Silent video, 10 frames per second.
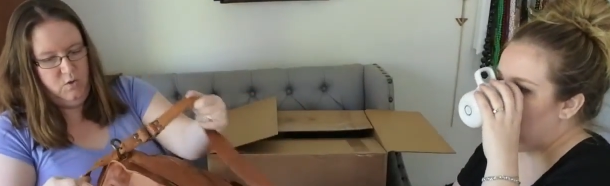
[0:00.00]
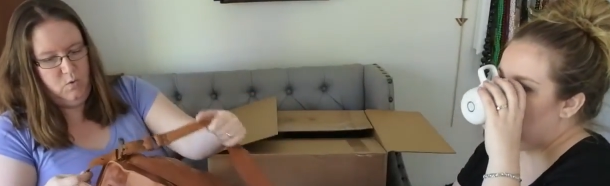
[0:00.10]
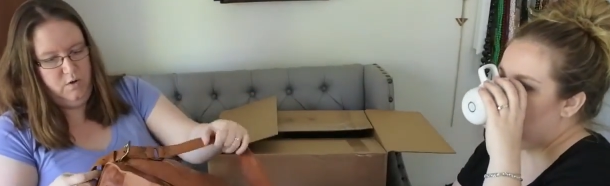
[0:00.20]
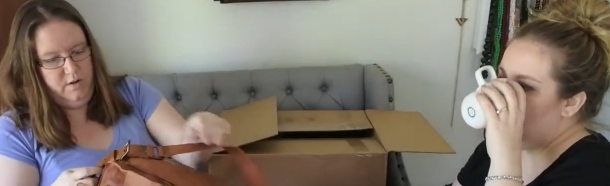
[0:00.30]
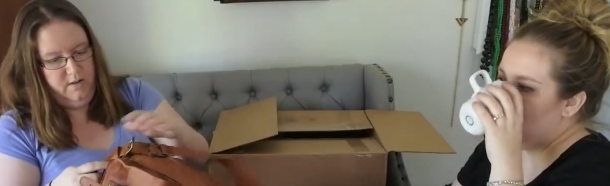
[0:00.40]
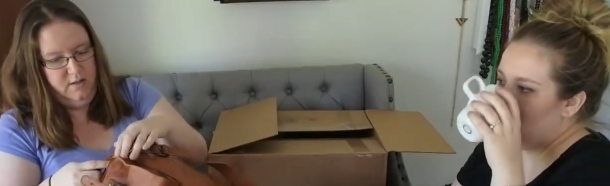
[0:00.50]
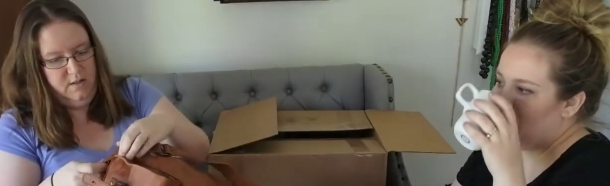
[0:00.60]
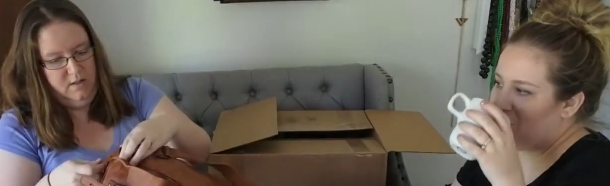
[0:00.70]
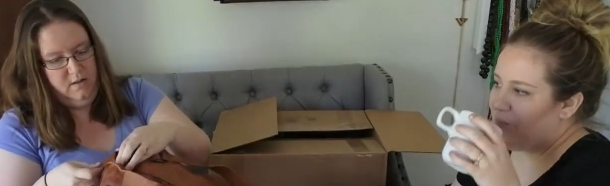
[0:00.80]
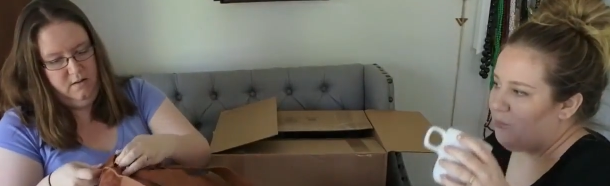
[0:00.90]

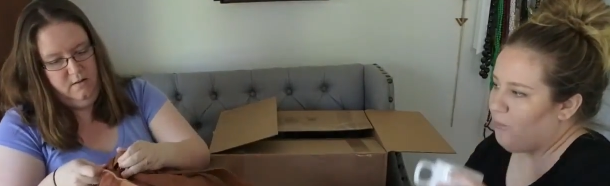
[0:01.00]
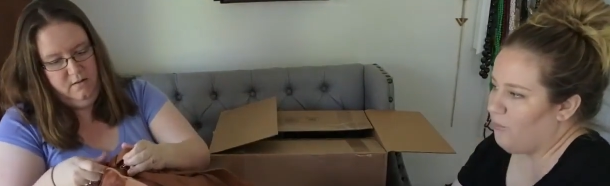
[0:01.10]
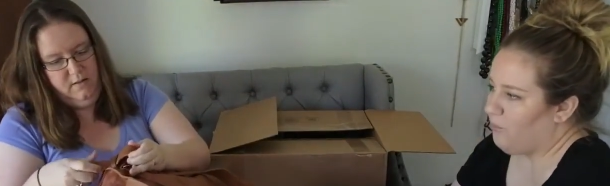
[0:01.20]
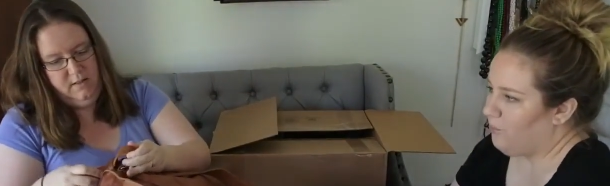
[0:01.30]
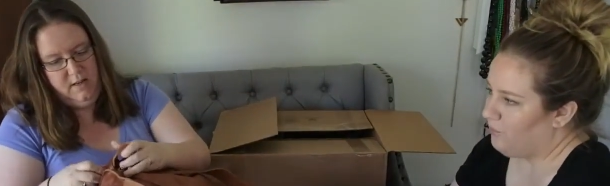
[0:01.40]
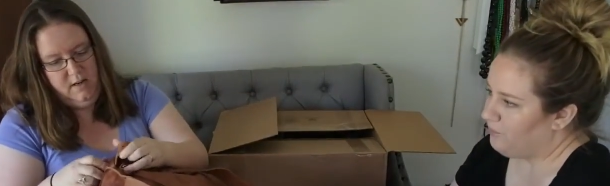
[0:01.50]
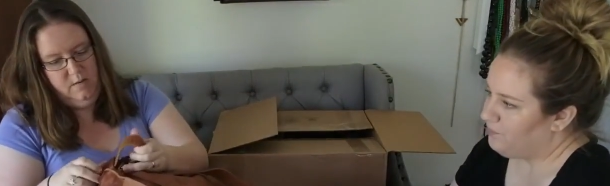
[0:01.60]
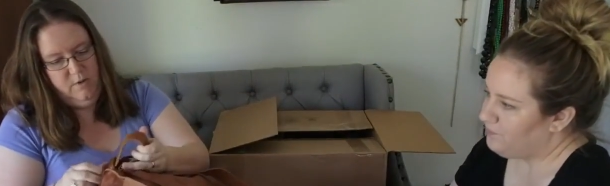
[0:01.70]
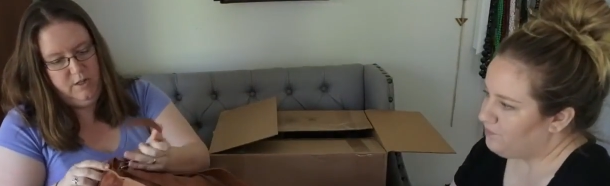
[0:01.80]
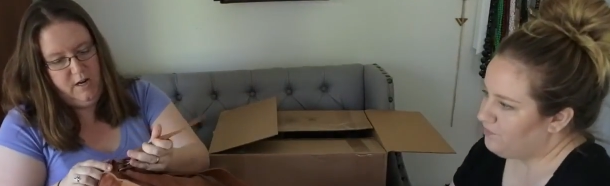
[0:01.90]
Speaker 1: shortest setting,
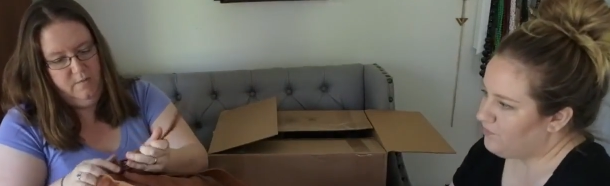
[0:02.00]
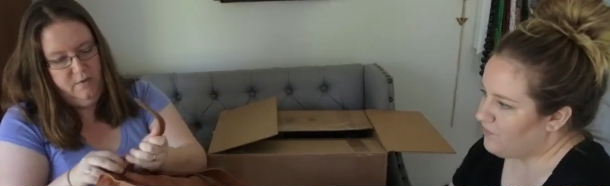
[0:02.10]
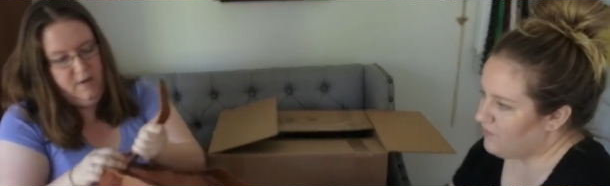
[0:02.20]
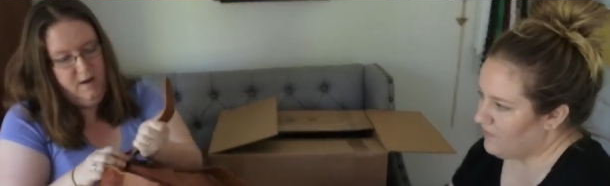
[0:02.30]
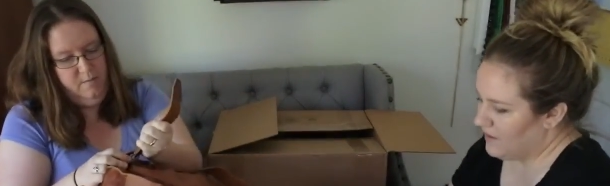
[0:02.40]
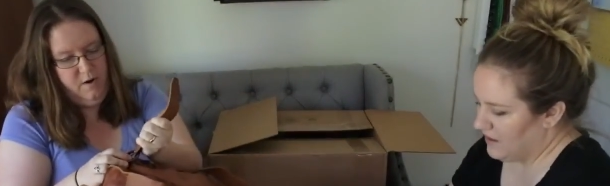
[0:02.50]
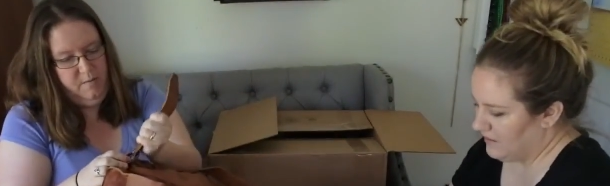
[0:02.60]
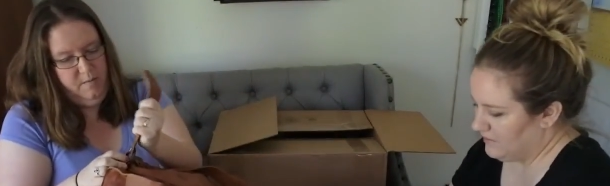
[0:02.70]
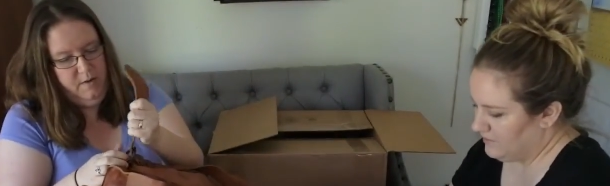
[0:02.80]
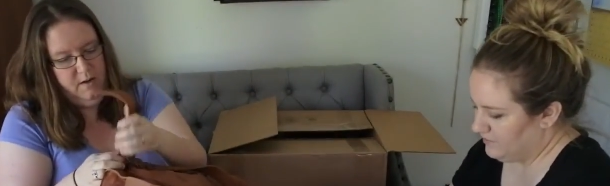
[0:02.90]
which I would not
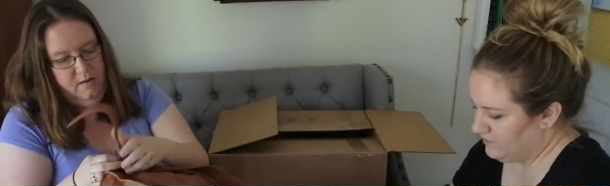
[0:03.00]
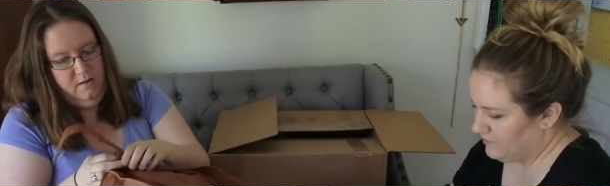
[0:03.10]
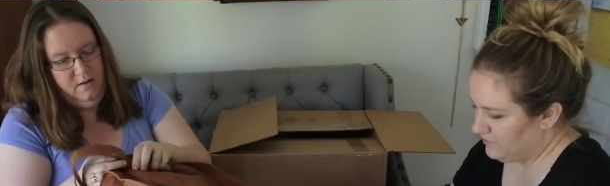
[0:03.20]
probably.